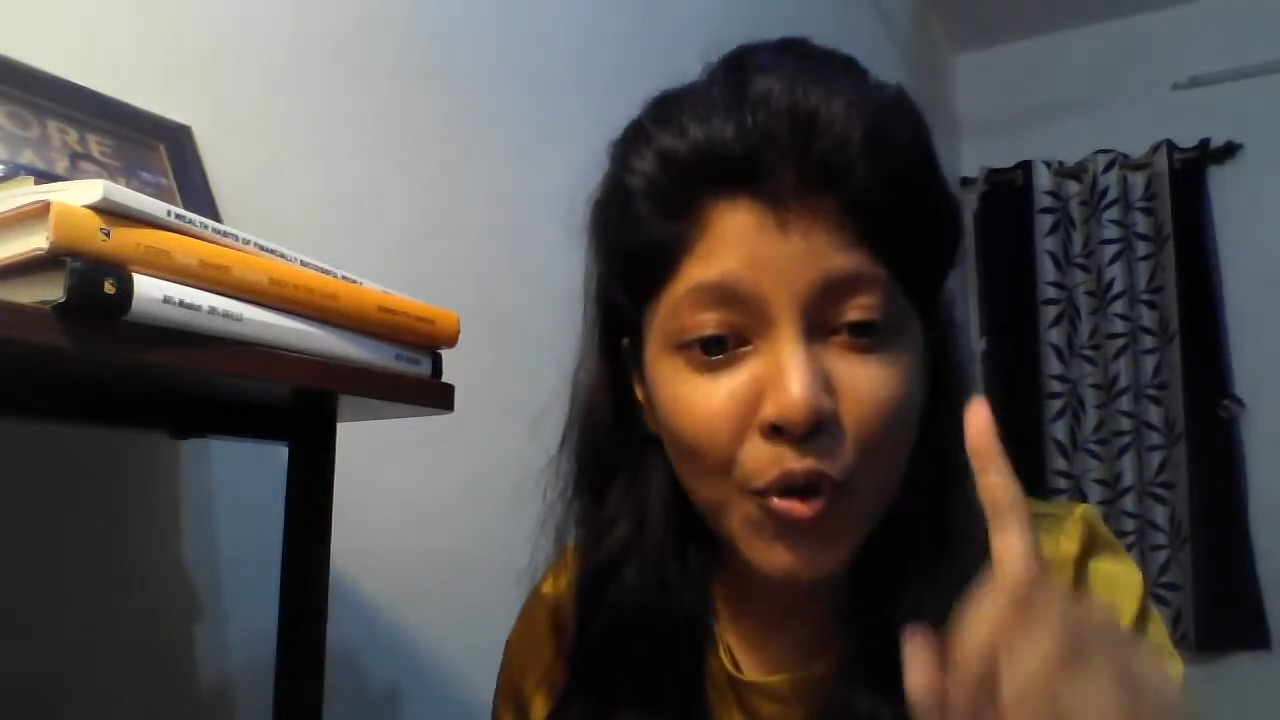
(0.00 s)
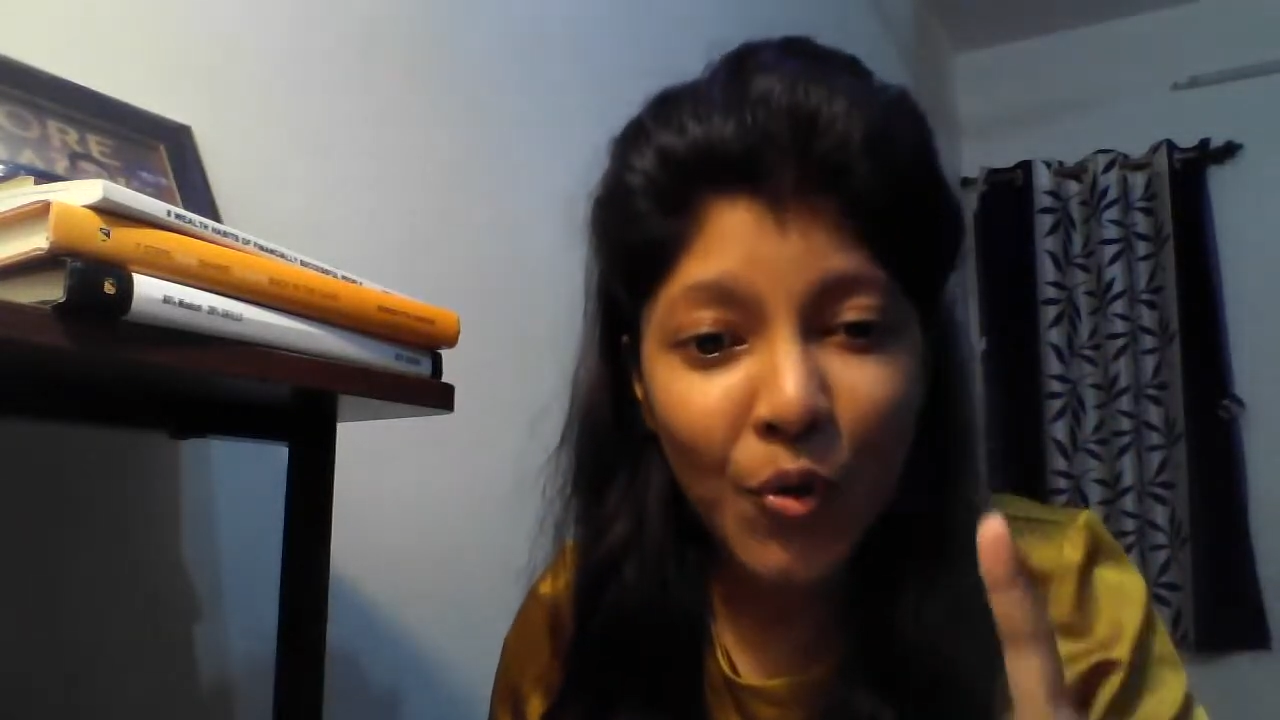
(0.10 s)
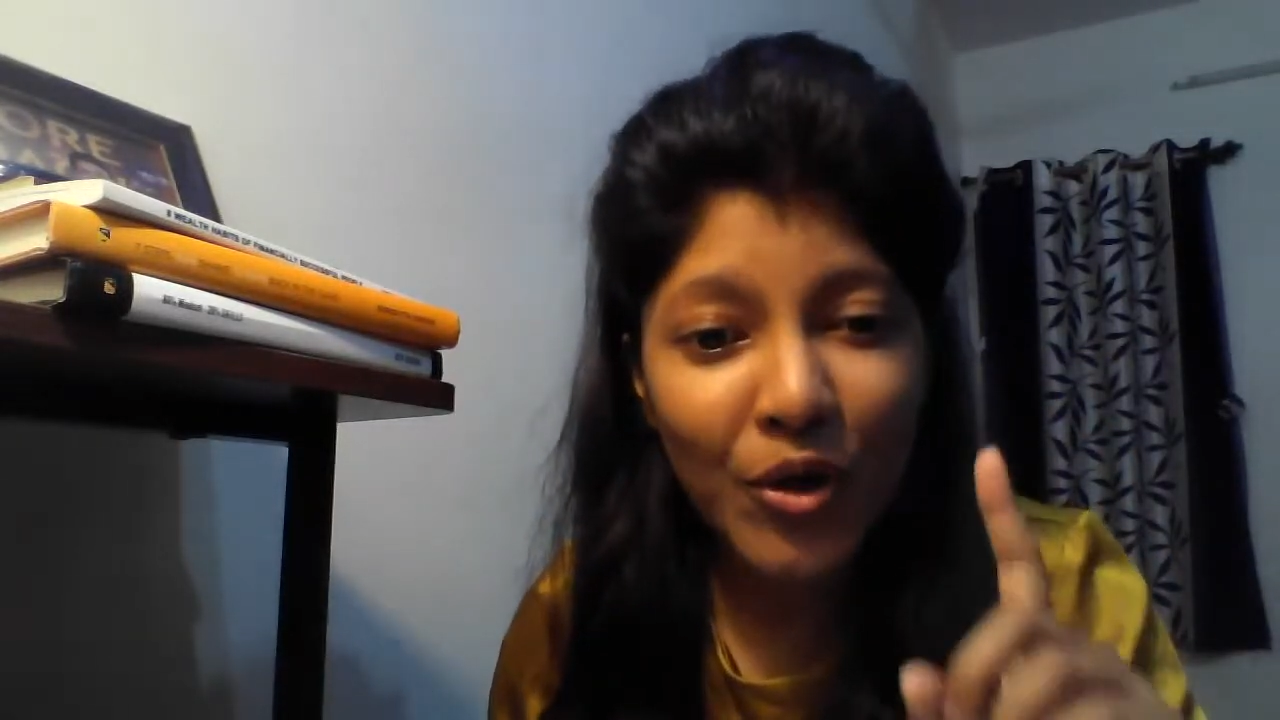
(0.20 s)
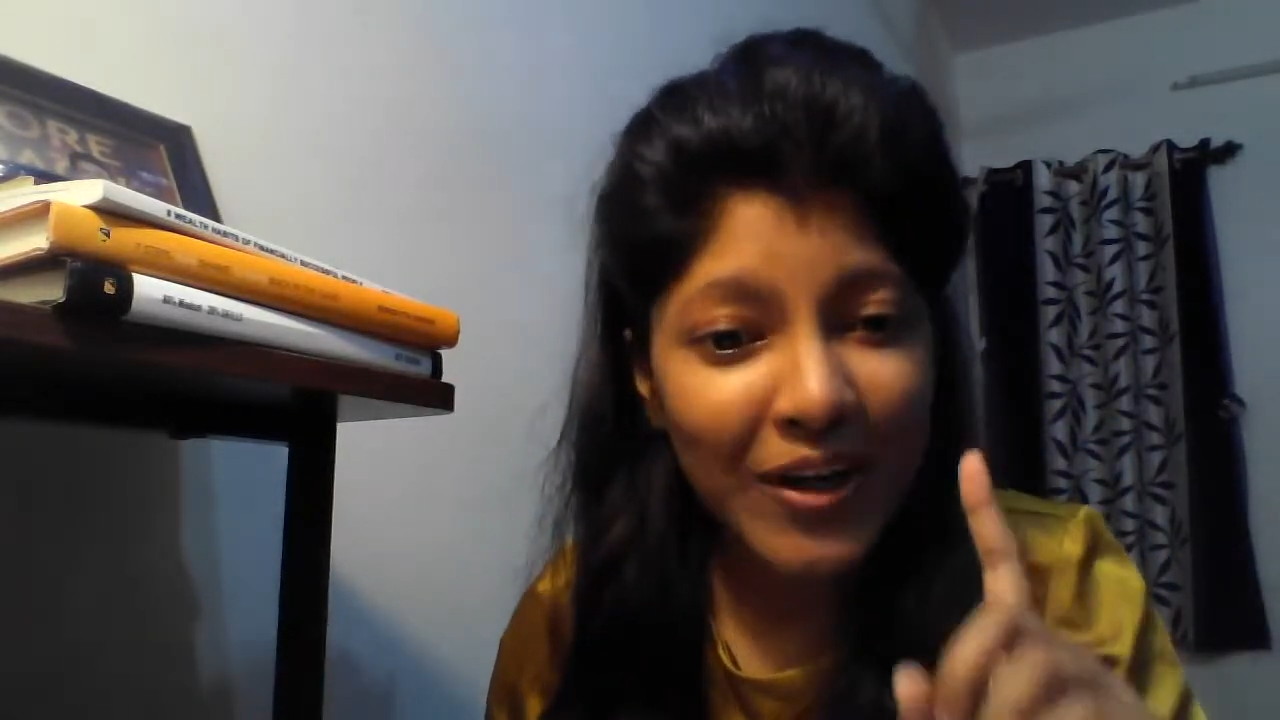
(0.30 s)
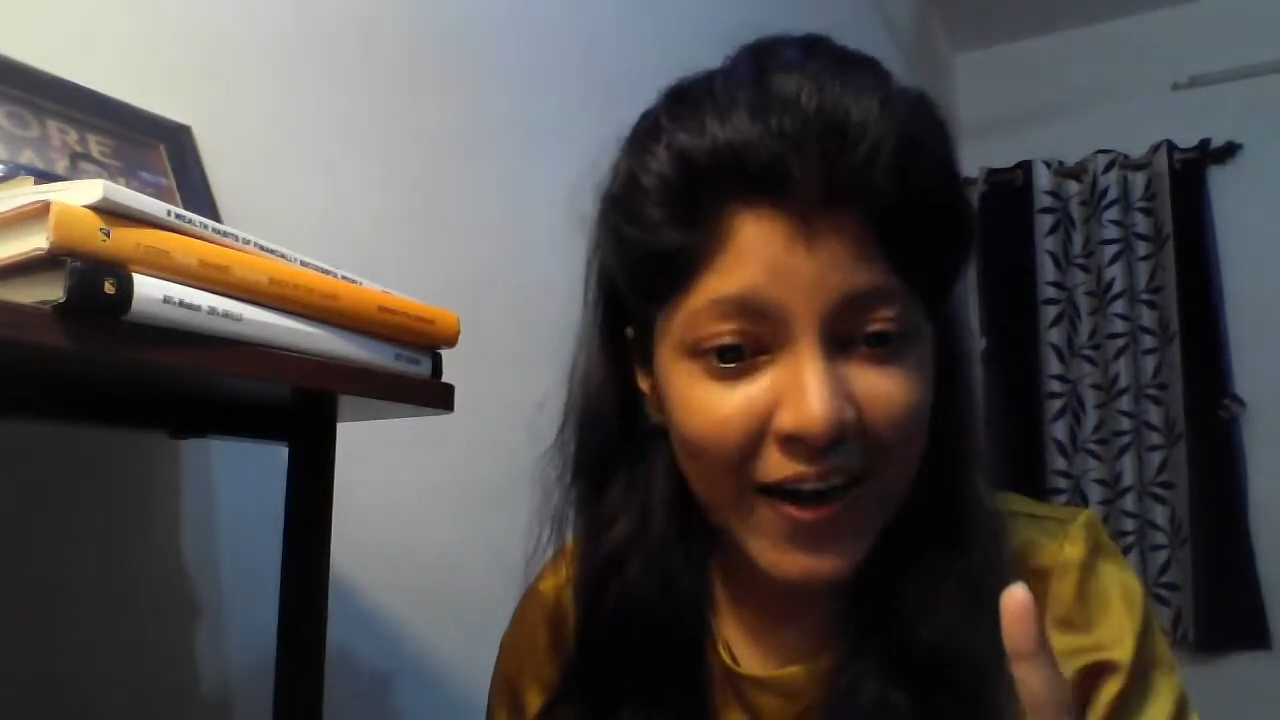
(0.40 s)

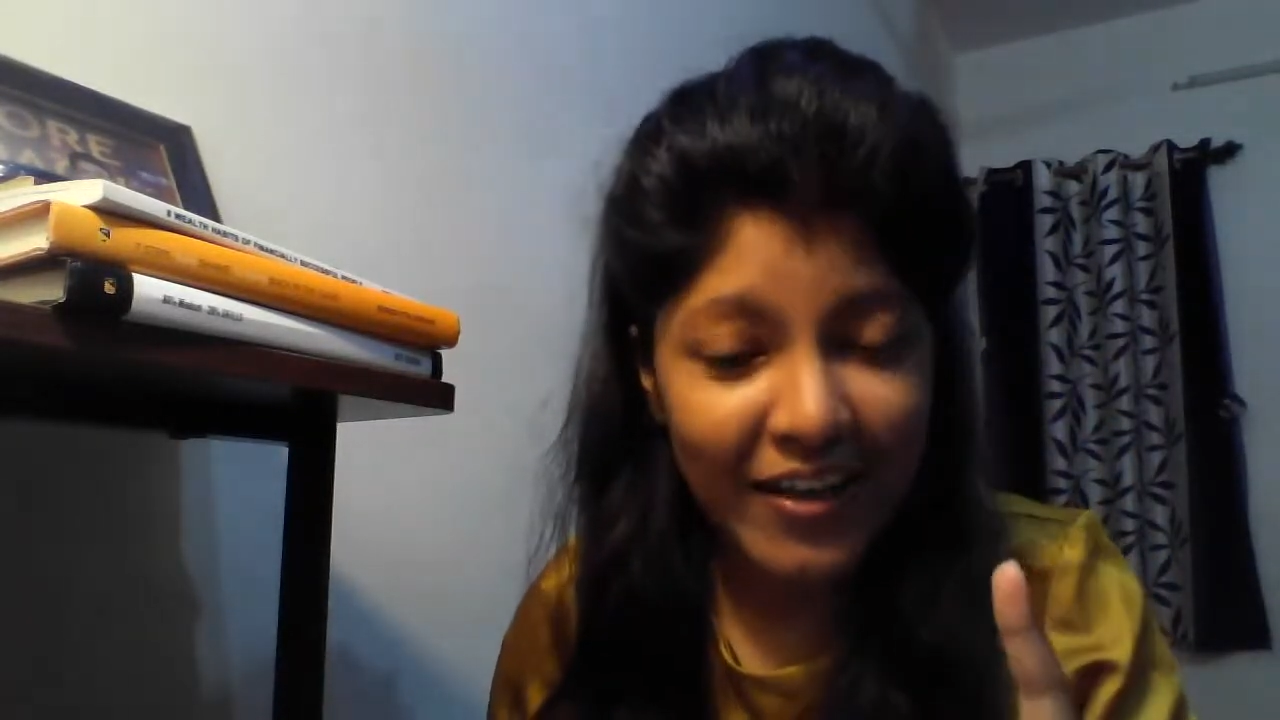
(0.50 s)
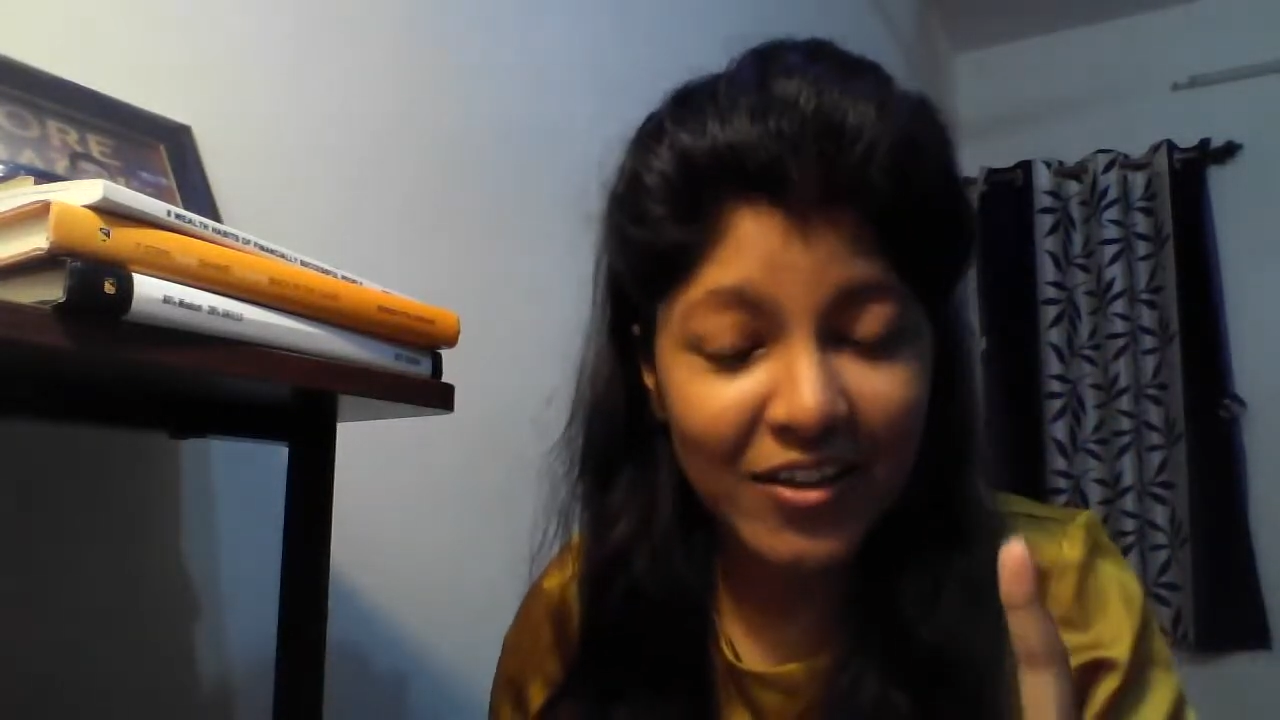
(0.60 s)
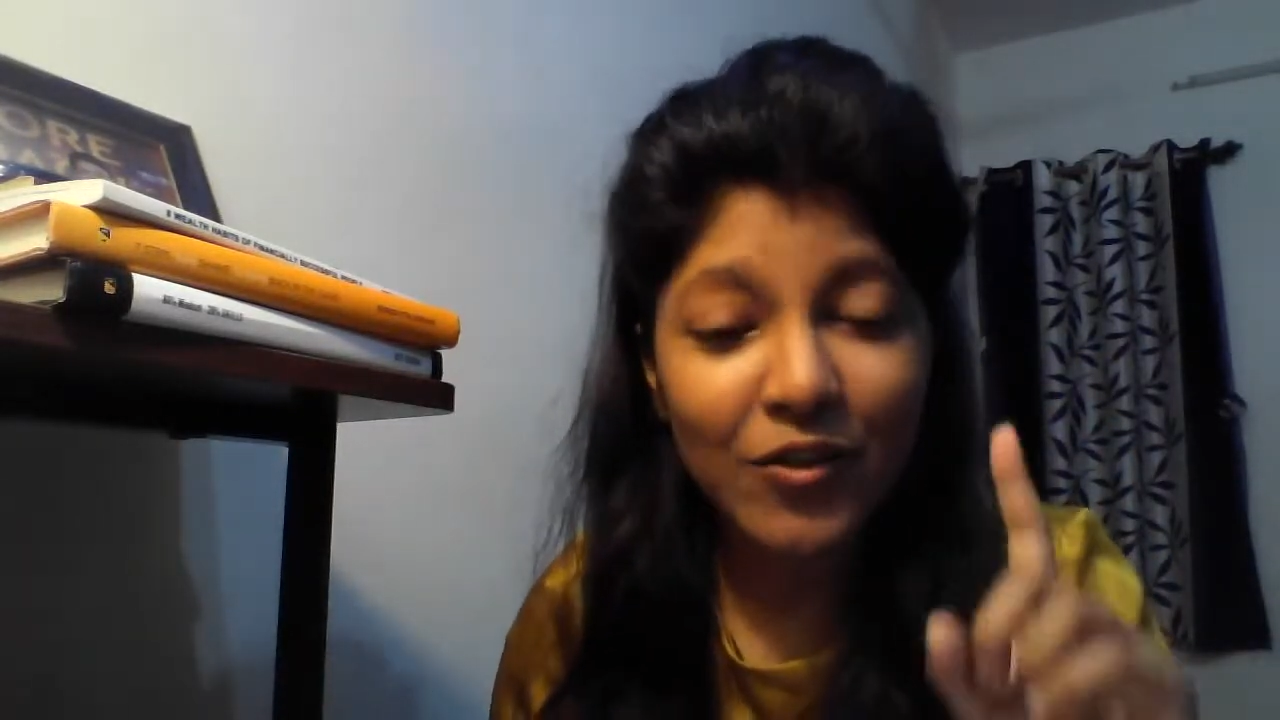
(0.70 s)
don't like,